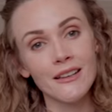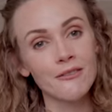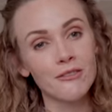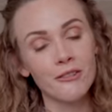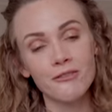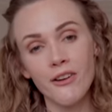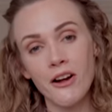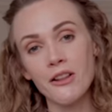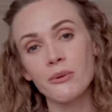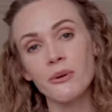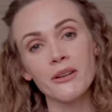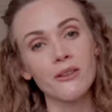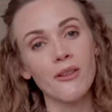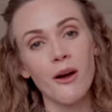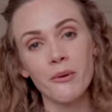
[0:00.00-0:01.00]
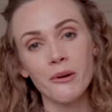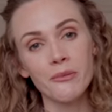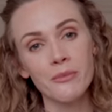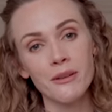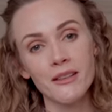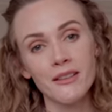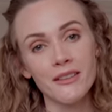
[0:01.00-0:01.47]
and for following along with
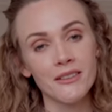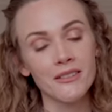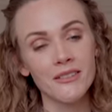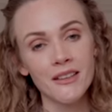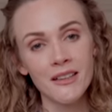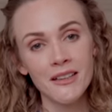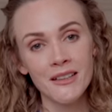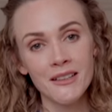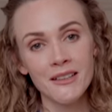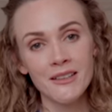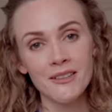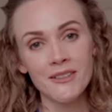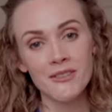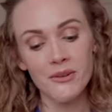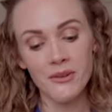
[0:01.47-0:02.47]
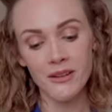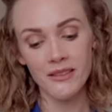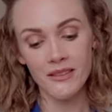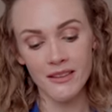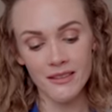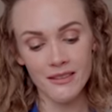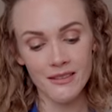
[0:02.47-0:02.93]
me during
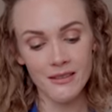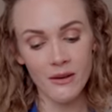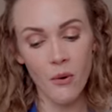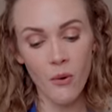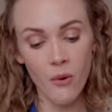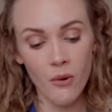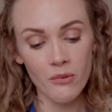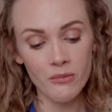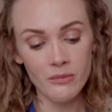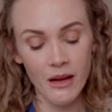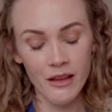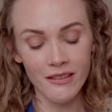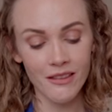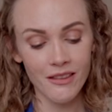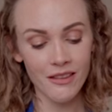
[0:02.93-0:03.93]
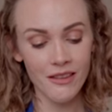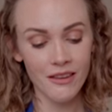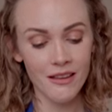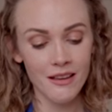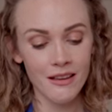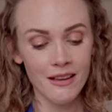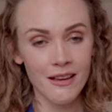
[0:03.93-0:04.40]
this whole month.
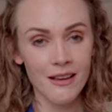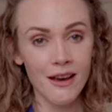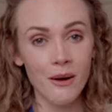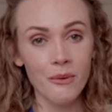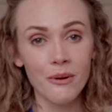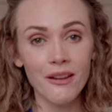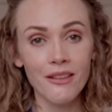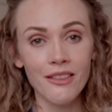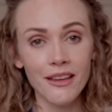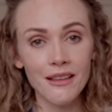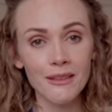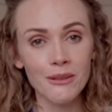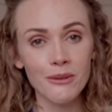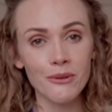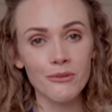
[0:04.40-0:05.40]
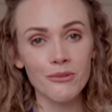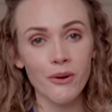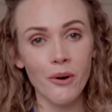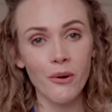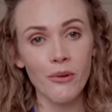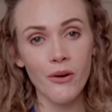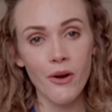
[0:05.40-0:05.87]
I want to thank you for
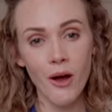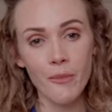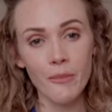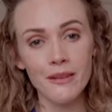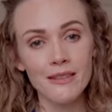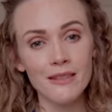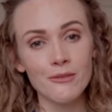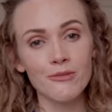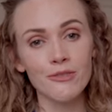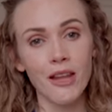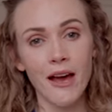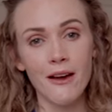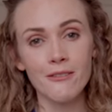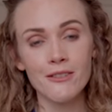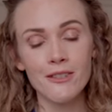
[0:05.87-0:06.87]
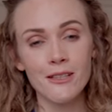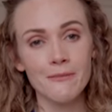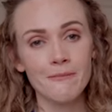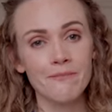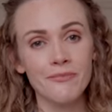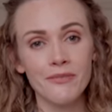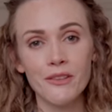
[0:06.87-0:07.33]
all the comments you've left.
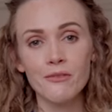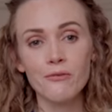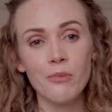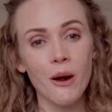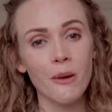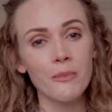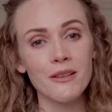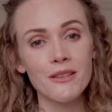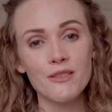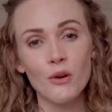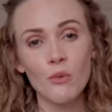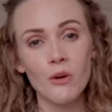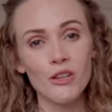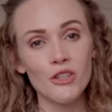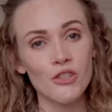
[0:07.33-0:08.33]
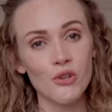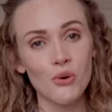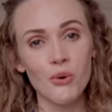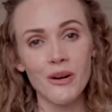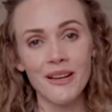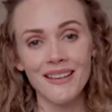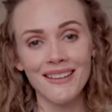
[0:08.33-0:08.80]
You've brought me so much
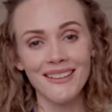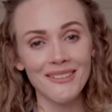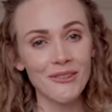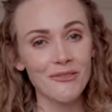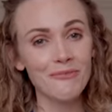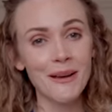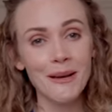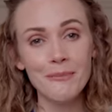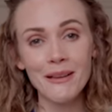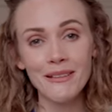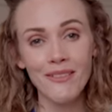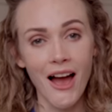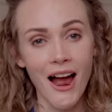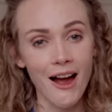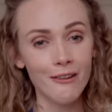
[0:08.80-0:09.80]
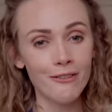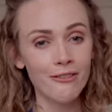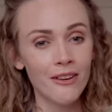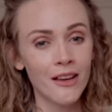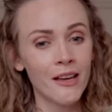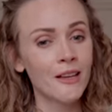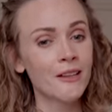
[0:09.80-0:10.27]
joy. You've made me laugh.
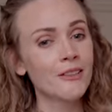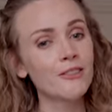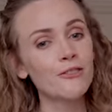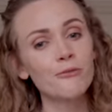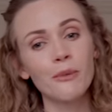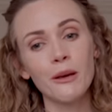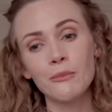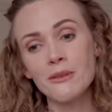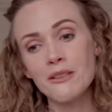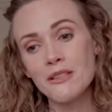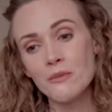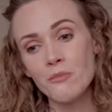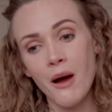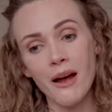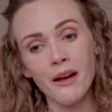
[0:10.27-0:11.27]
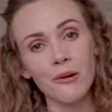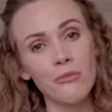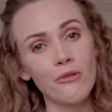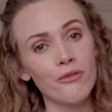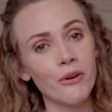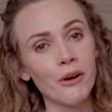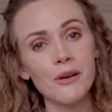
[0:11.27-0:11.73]
You've made me smile
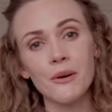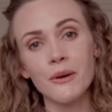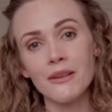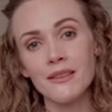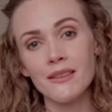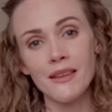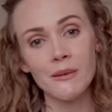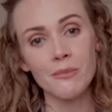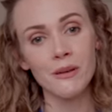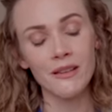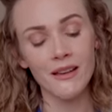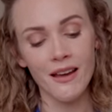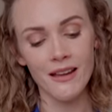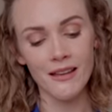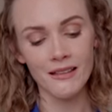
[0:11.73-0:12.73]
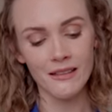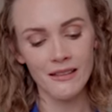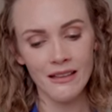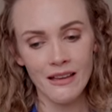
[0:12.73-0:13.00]
before I go to sleep at night.